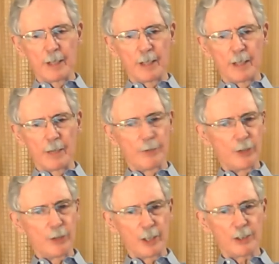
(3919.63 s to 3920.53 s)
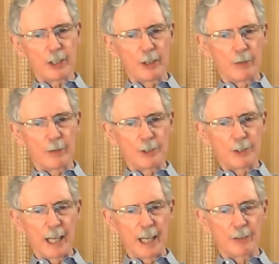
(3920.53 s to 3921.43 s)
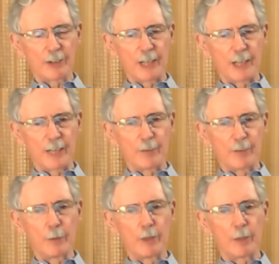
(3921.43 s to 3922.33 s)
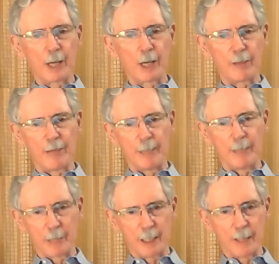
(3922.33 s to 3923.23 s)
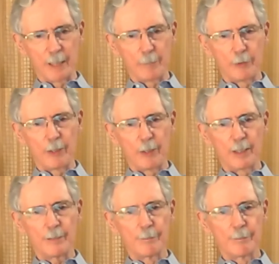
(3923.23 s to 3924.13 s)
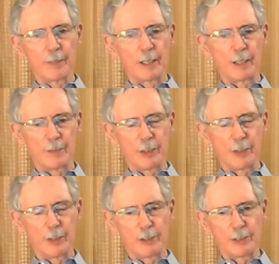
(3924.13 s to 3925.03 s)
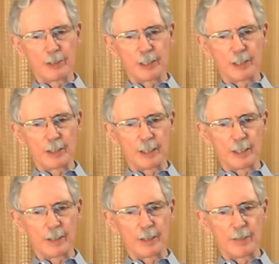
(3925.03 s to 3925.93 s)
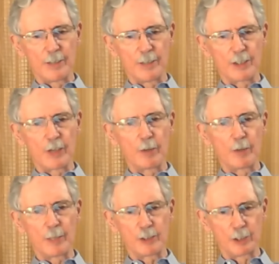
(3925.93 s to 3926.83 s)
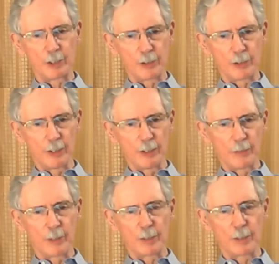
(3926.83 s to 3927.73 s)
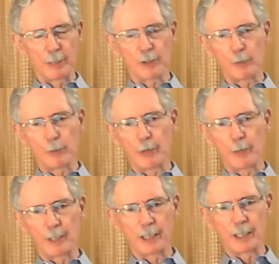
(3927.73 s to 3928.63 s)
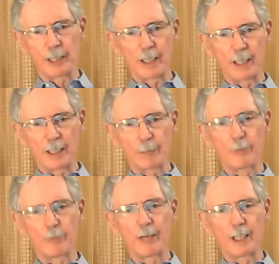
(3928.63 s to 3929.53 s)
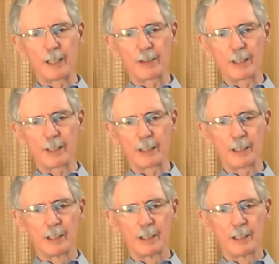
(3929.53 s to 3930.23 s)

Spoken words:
A few years ago, it was announced that the Poonawalla family in Pune, the owners of the Serum Institute, which has been so prominent lately in providing the